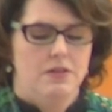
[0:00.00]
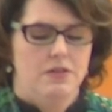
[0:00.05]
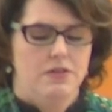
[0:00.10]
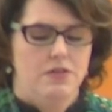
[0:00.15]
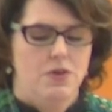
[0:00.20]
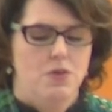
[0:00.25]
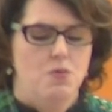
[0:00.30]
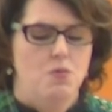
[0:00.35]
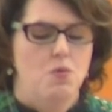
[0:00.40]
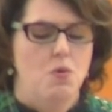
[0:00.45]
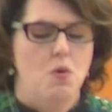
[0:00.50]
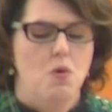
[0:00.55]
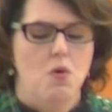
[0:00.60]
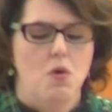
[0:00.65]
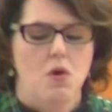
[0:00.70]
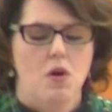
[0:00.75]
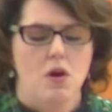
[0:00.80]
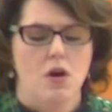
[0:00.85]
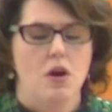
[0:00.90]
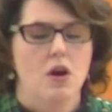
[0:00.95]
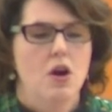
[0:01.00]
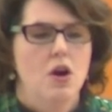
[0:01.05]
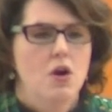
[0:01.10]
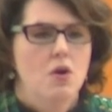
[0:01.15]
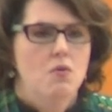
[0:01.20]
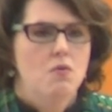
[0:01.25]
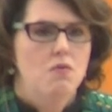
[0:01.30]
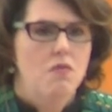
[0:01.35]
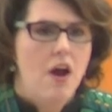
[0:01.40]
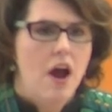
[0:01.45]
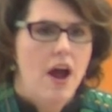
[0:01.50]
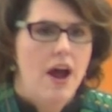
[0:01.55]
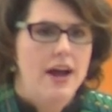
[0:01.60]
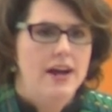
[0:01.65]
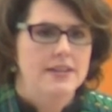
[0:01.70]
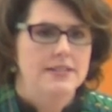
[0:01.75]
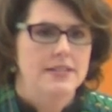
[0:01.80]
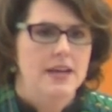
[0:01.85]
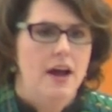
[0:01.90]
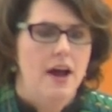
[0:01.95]
Though war
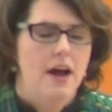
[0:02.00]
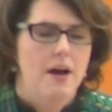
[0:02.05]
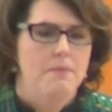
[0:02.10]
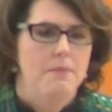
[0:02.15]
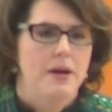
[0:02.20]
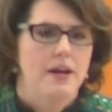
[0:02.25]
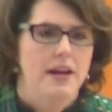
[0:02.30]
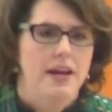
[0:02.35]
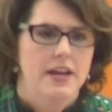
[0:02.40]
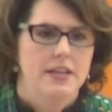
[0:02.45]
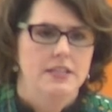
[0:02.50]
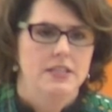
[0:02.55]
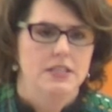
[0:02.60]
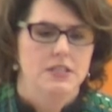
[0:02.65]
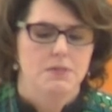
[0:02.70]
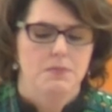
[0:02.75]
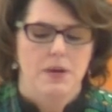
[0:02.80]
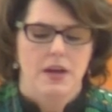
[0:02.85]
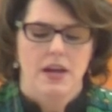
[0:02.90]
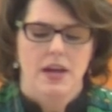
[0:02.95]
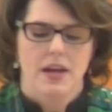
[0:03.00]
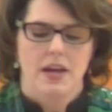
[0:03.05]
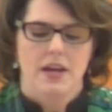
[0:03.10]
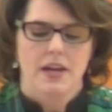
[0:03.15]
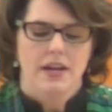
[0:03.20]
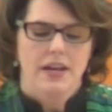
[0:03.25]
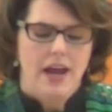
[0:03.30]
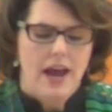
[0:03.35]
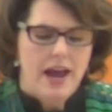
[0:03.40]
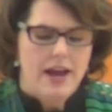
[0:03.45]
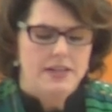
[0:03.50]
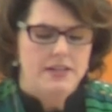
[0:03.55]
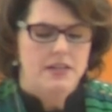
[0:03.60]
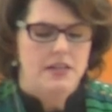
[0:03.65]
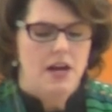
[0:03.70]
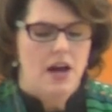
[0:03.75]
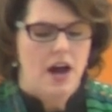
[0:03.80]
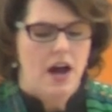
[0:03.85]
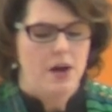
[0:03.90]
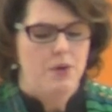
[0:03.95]
rise up against me,
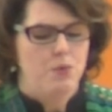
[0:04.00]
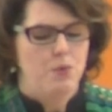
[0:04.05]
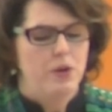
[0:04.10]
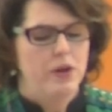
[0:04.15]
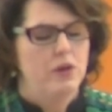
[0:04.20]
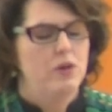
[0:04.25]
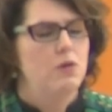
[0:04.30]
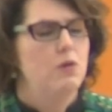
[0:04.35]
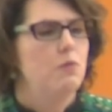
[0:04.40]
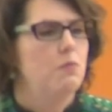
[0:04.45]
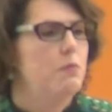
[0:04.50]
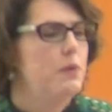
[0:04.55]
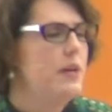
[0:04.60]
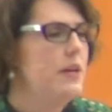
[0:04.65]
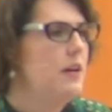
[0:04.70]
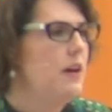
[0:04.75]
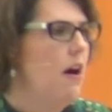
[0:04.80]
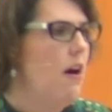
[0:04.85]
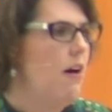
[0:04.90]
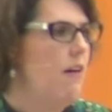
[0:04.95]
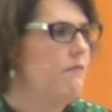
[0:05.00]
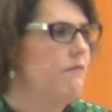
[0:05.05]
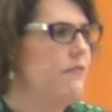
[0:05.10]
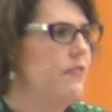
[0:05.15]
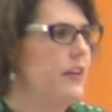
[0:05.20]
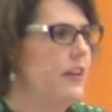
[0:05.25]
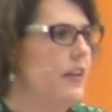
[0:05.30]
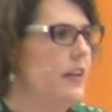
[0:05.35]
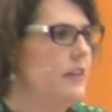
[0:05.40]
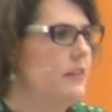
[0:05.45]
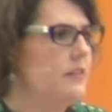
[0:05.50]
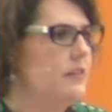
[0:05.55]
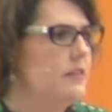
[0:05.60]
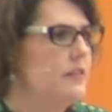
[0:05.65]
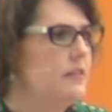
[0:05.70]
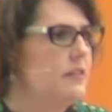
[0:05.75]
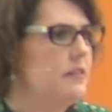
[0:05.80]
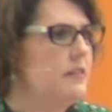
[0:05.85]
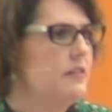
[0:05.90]
yet I will be confident.